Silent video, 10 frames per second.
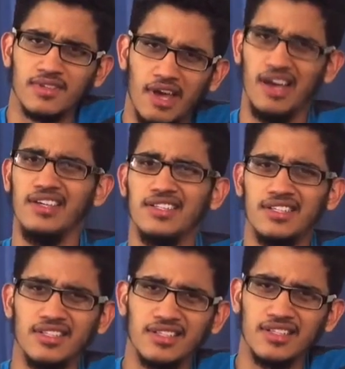
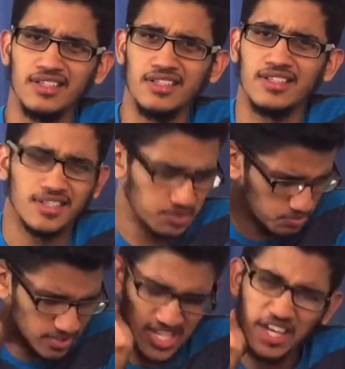Huh? What
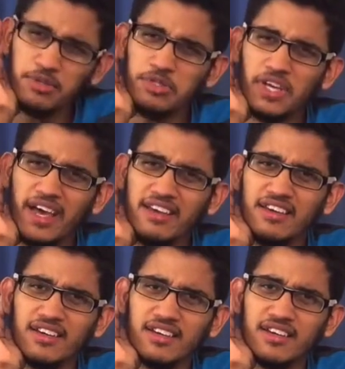is that you say?
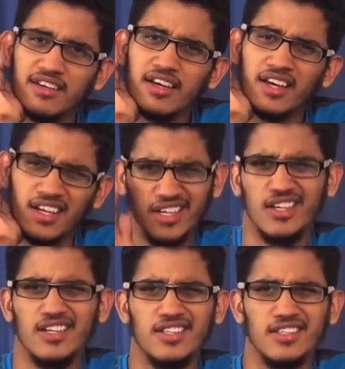
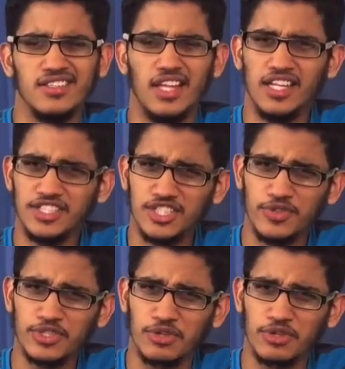The legendaries